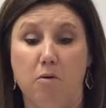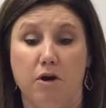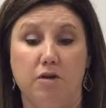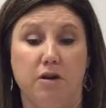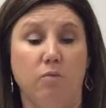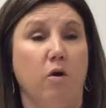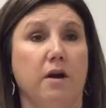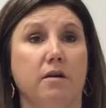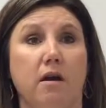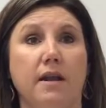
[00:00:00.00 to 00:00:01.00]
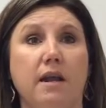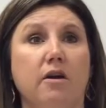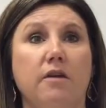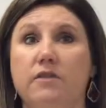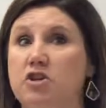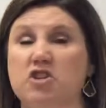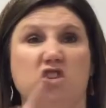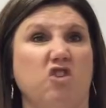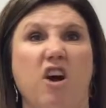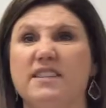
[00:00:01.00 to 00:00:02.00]
or you can work it on here, and then you
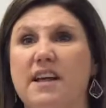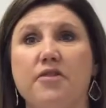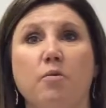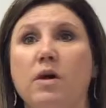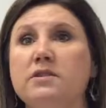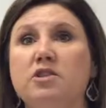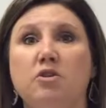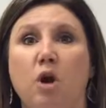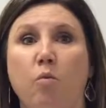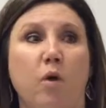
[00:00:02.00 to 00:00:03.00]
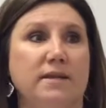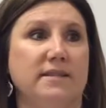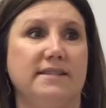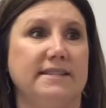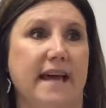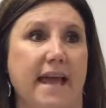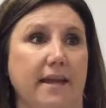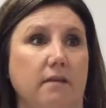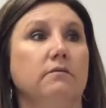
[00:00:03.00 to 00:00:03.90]
just cross out the ones you don't want to stay.